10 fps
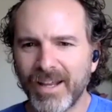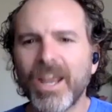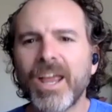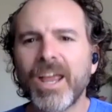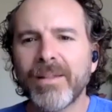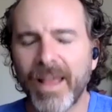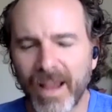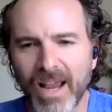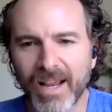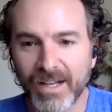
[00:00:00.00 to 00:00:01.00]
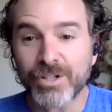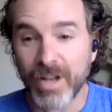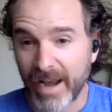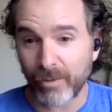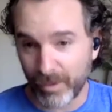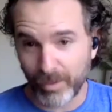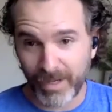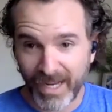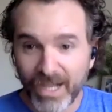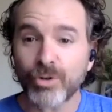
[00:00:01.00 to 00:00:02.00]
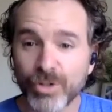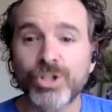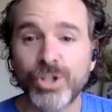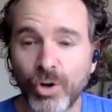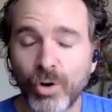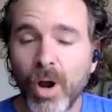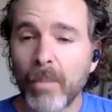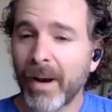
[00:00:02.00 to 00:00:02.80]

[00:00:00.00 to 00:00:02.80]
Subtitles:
like I understand how it would interest you, but I don't